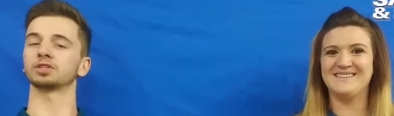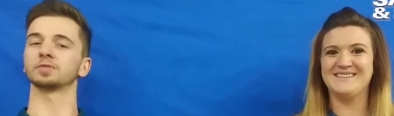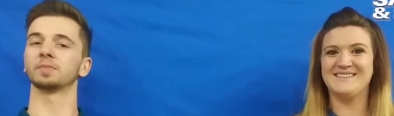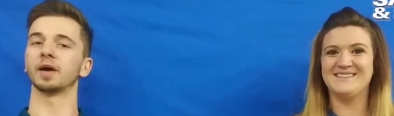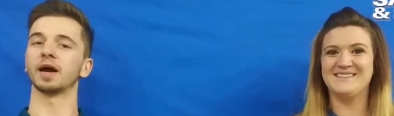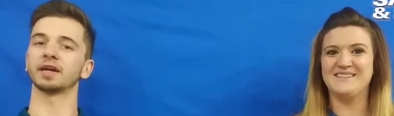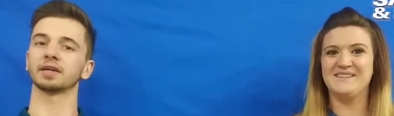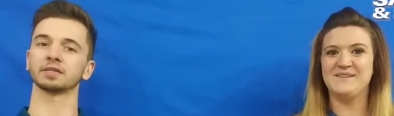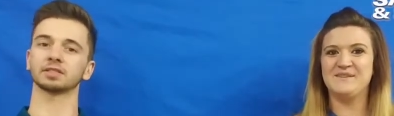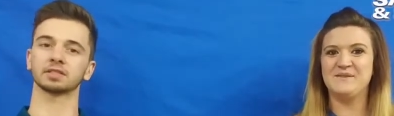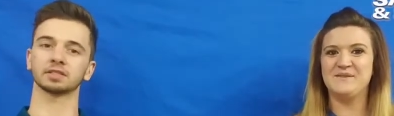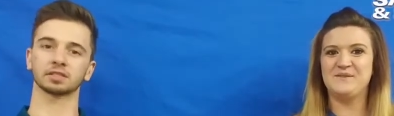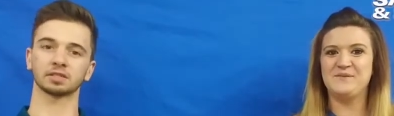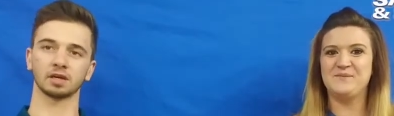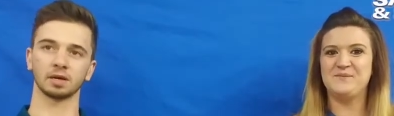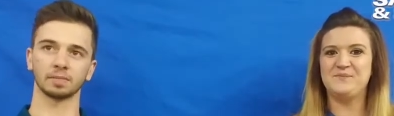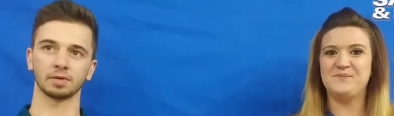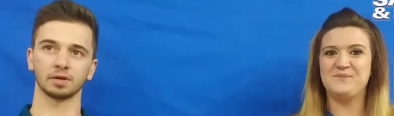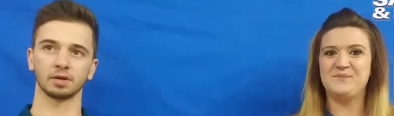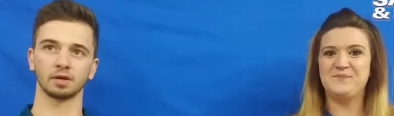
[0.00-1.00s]
Speaker 1: Madness is
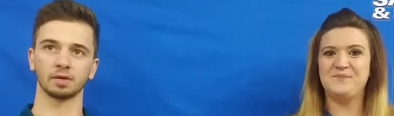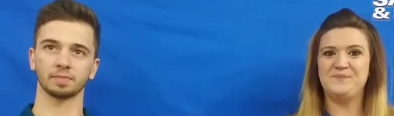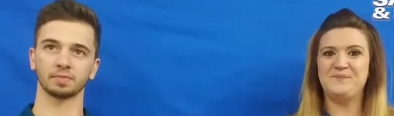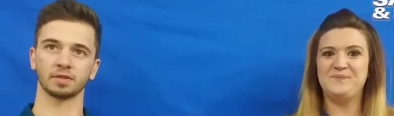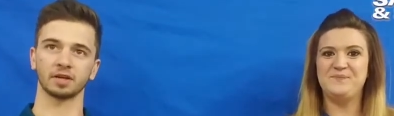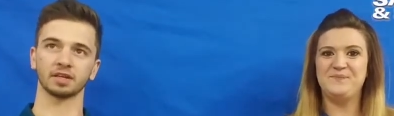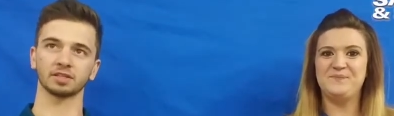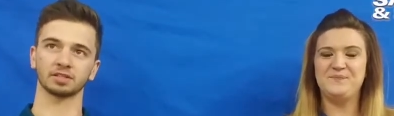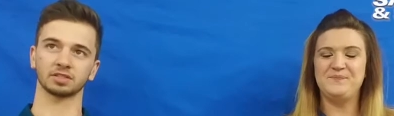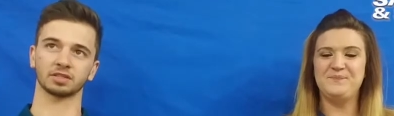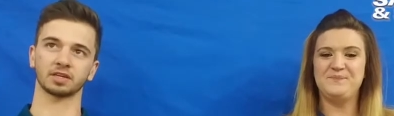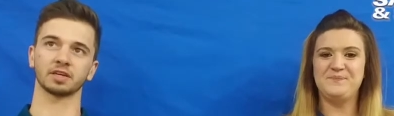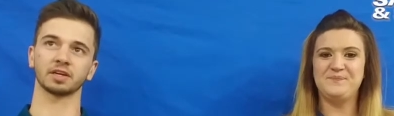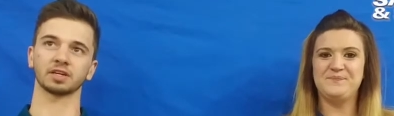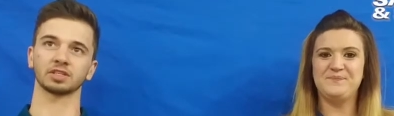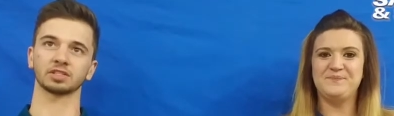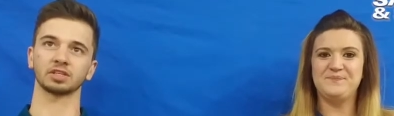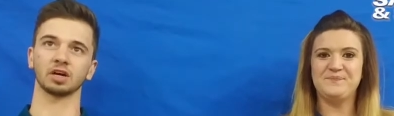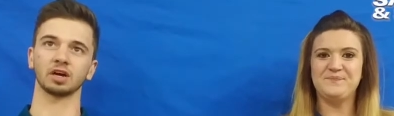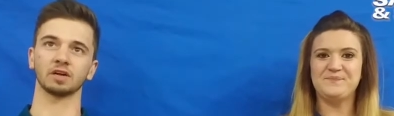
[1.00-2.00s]
coming up. That kicks
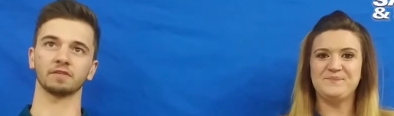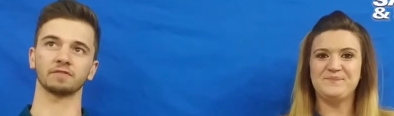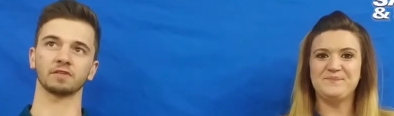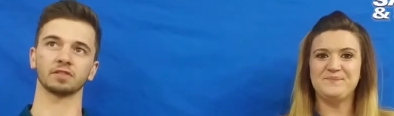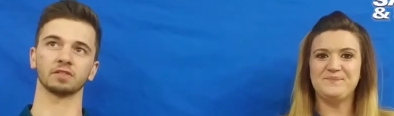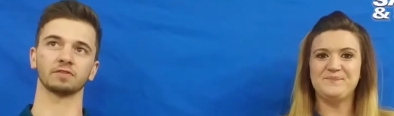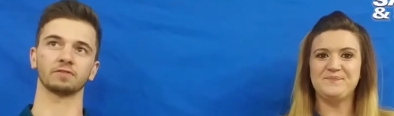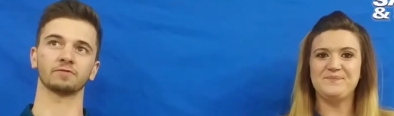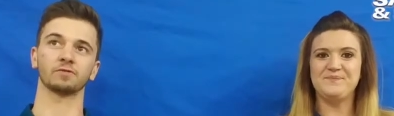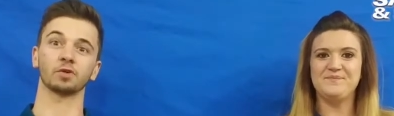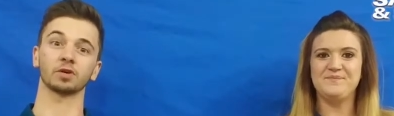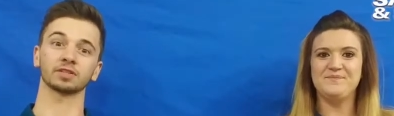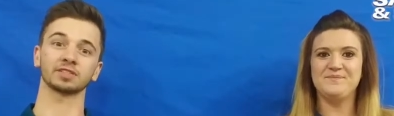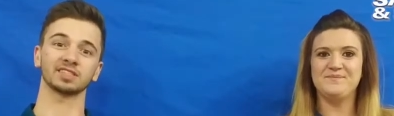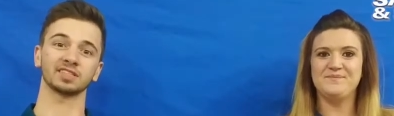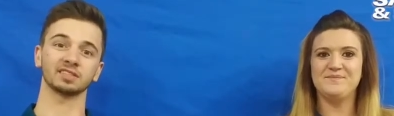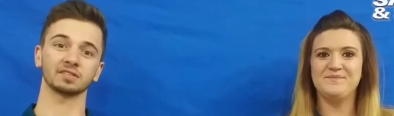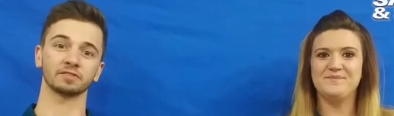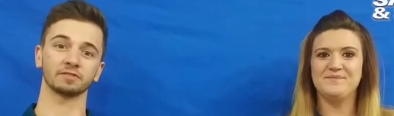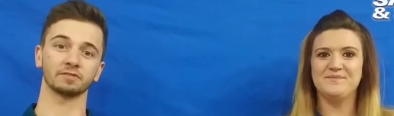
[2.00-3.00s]
off on the 14th
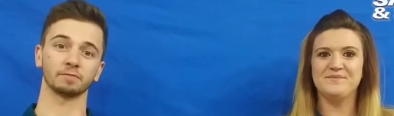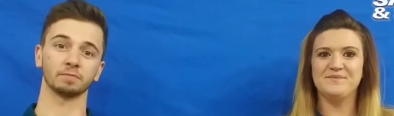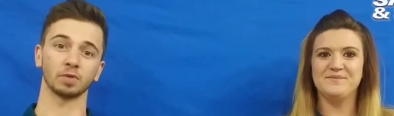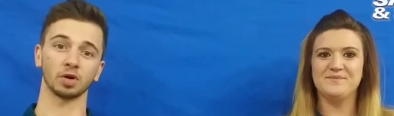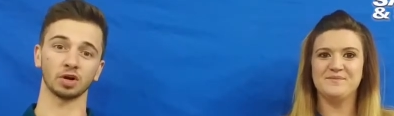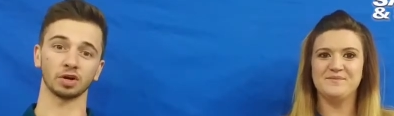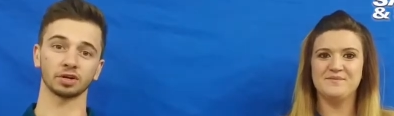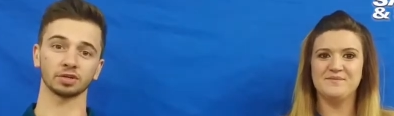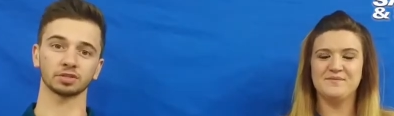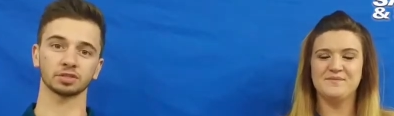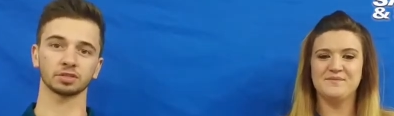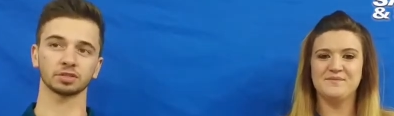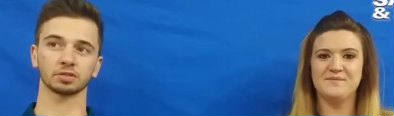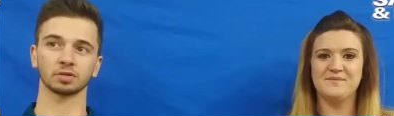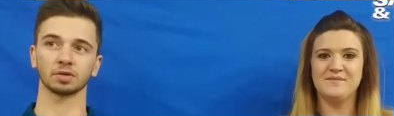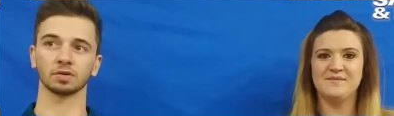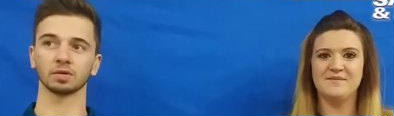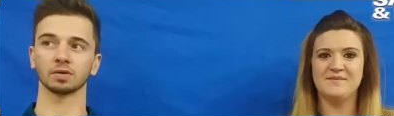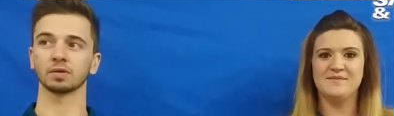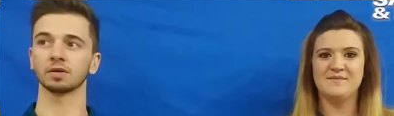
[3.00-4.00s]
of March,
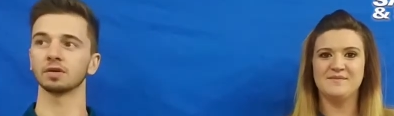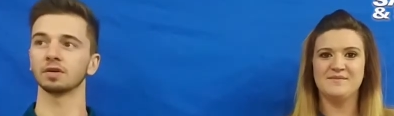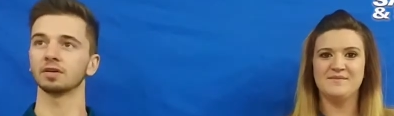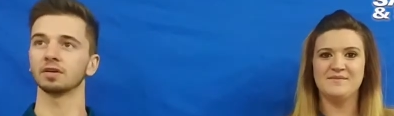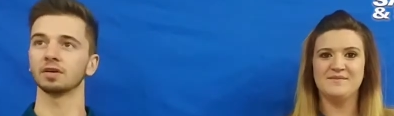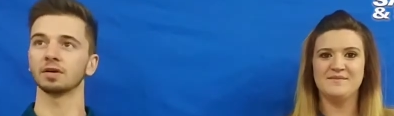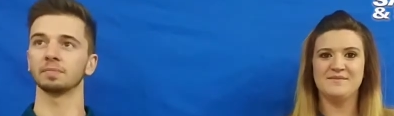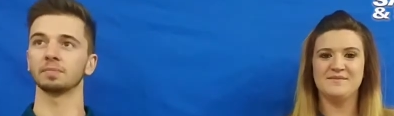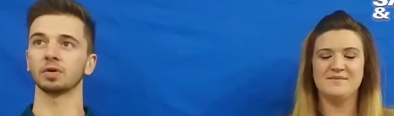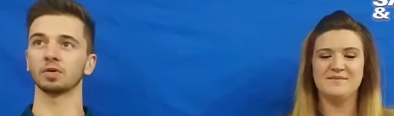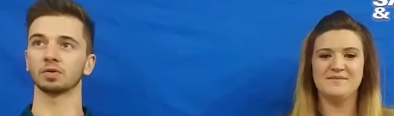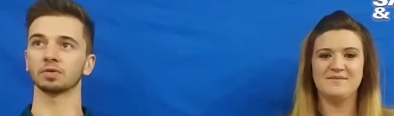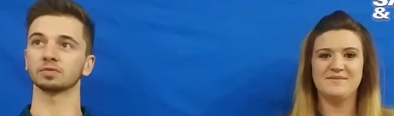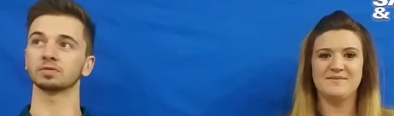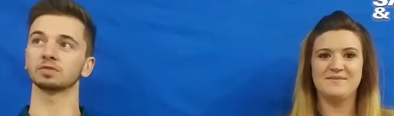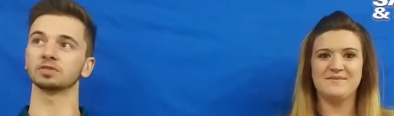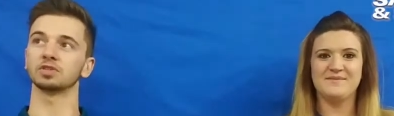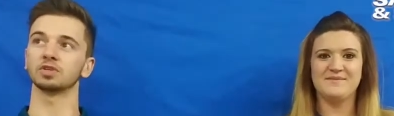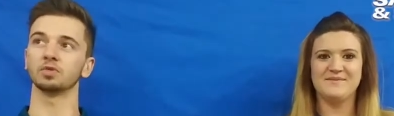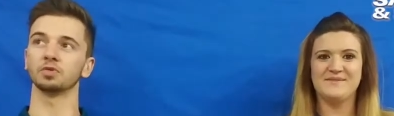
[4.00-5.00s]
so about
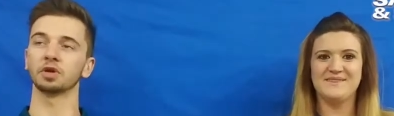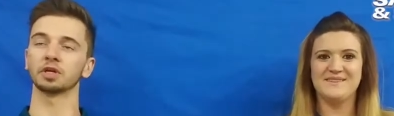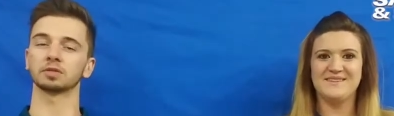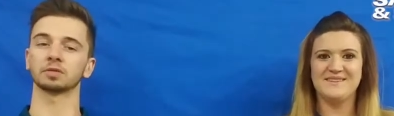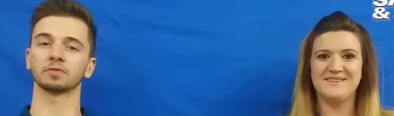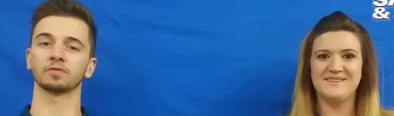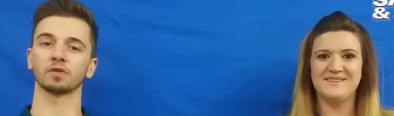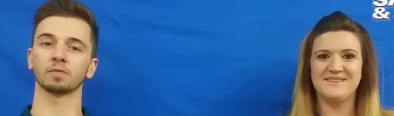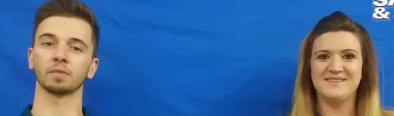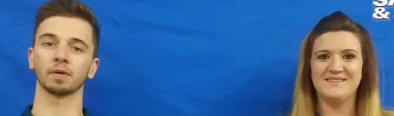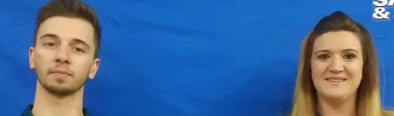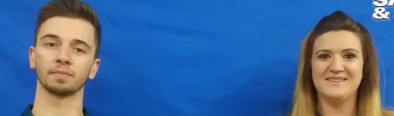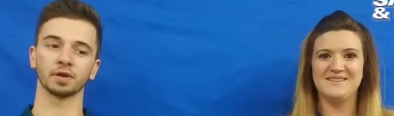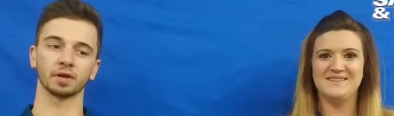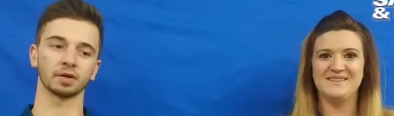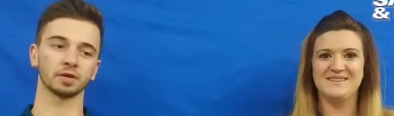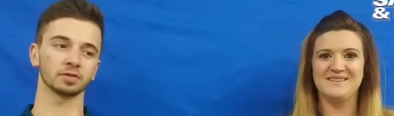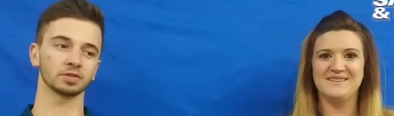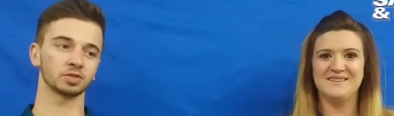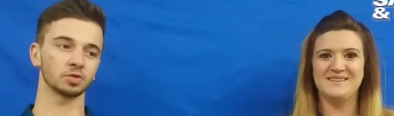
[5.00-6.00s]
two weeks before my big
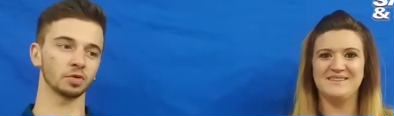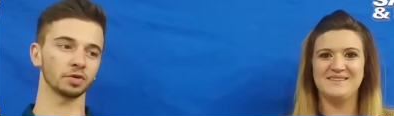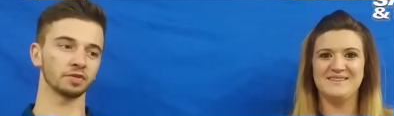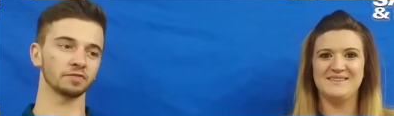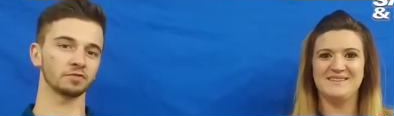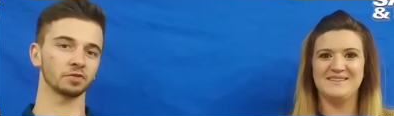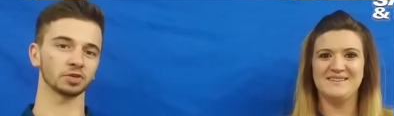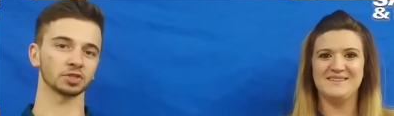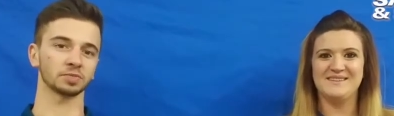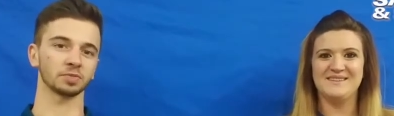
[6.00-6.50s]
21st